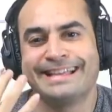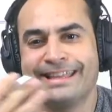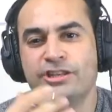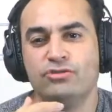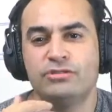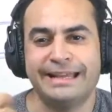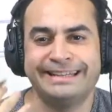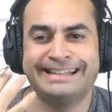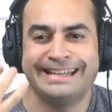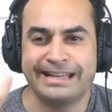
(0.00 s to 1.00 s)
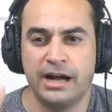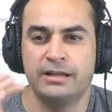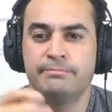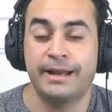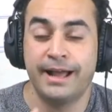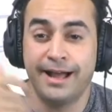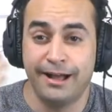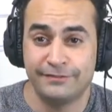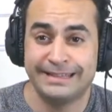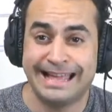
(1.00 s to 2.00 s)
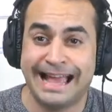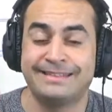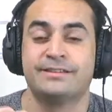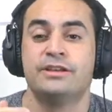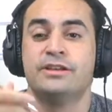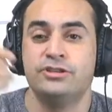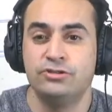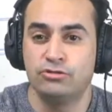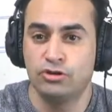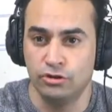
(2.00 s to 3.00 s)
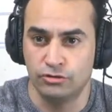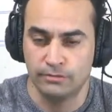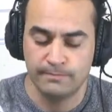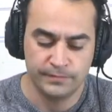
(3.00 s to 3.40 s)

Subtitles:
then you technically can't, but after that you could.